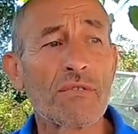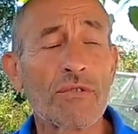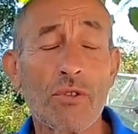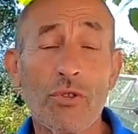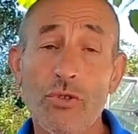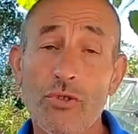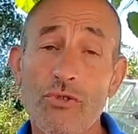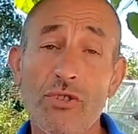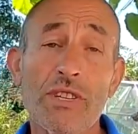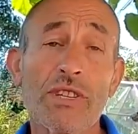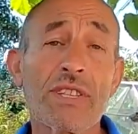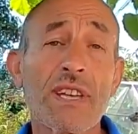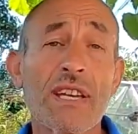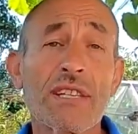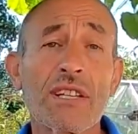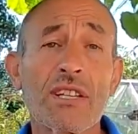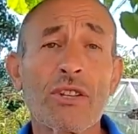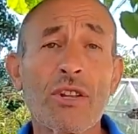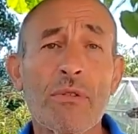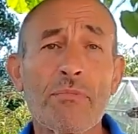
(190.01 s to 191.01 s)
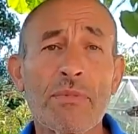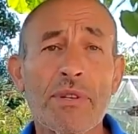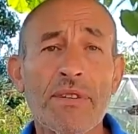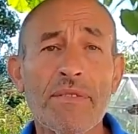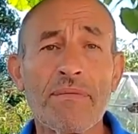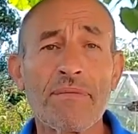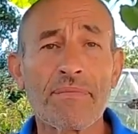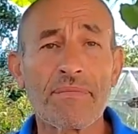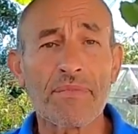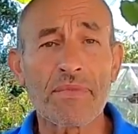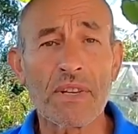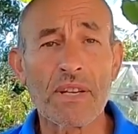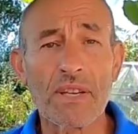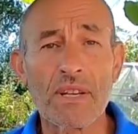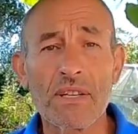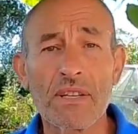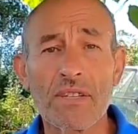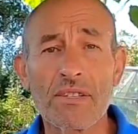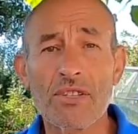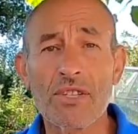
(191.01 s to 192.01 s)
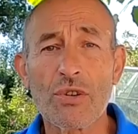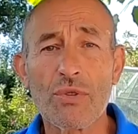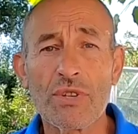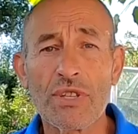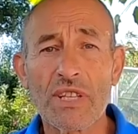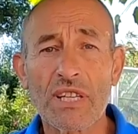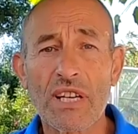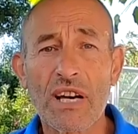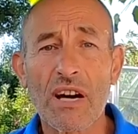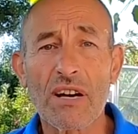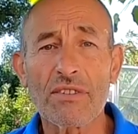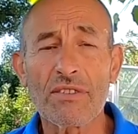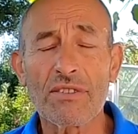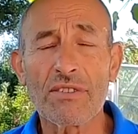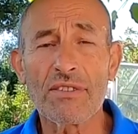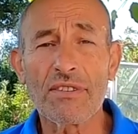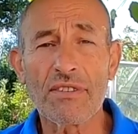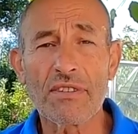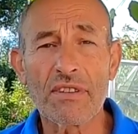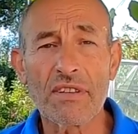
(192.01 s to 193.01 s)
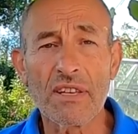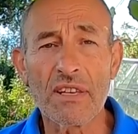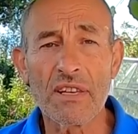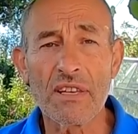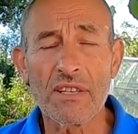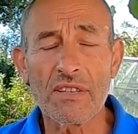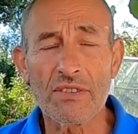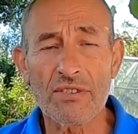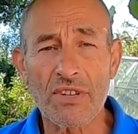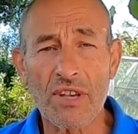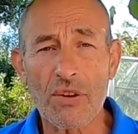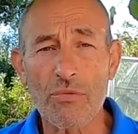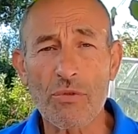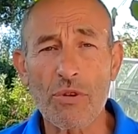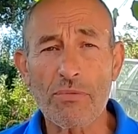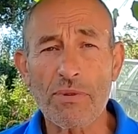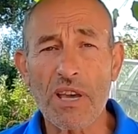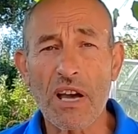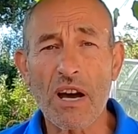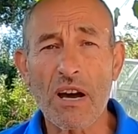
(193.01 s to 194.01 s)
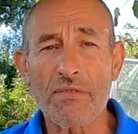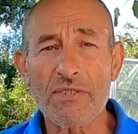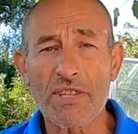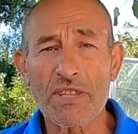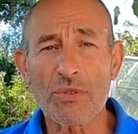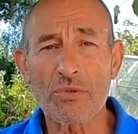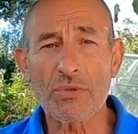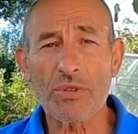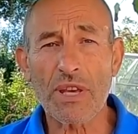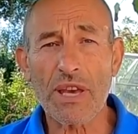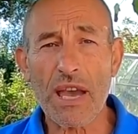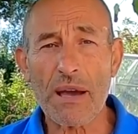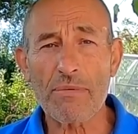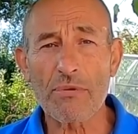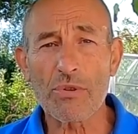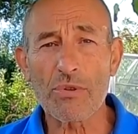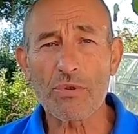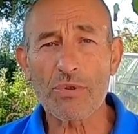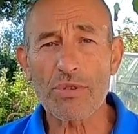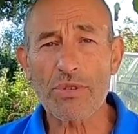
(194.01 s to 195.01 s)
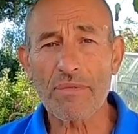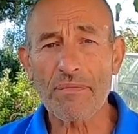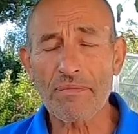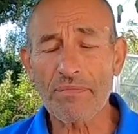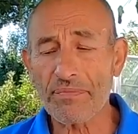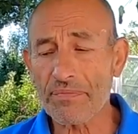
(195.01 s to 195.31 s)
4 trees down the allotment and 2 in the garden. So we'll be harvesting all the apples.